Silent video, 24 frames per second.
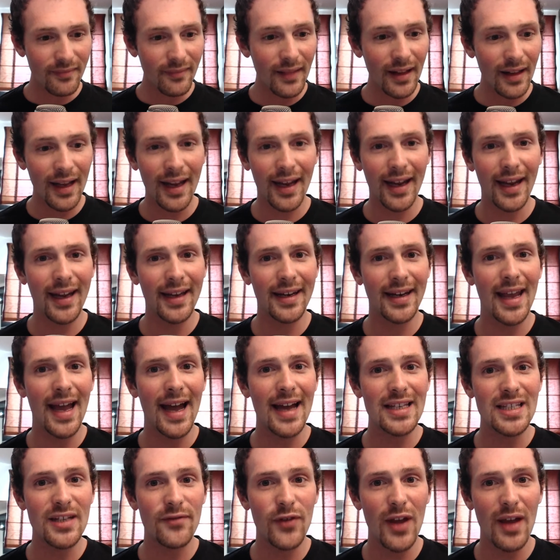And
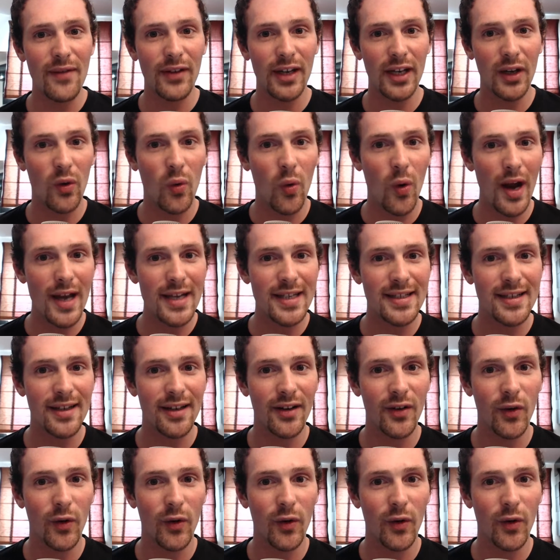guys, if you have any question,